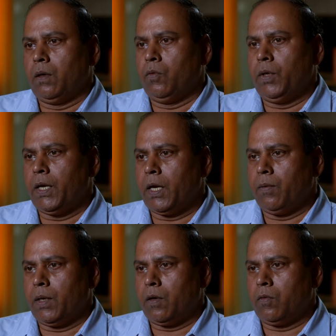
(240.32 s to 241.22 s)
We have
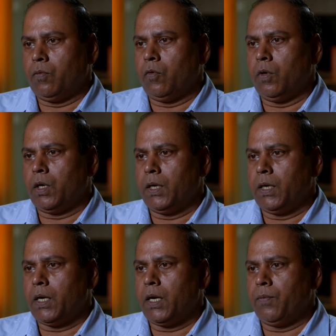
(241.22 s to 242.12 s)
around four
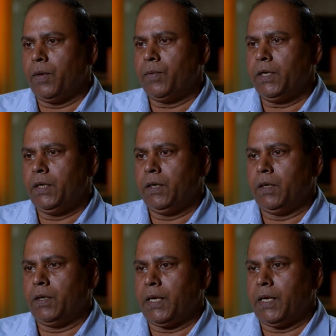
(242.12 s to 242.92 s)
hundred fifty uh,